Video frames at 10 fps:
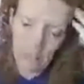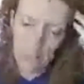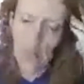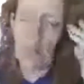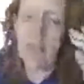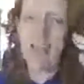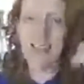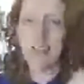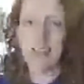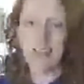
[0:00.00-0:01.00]
calendar
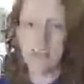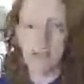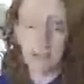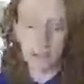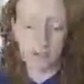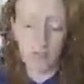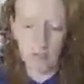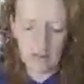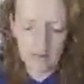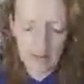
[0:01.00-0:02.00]
today just to try and
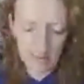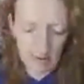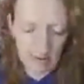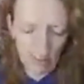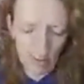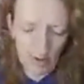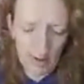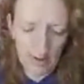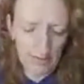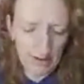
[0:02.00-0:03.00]
get a bit of organised. I feel
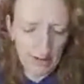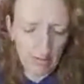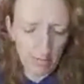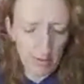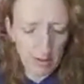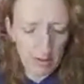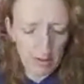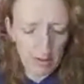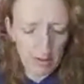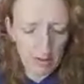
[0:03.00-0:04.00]
like I'm a bit all
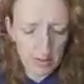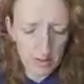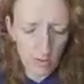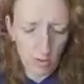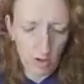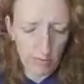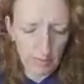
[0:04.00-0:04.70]
over the place at the minute.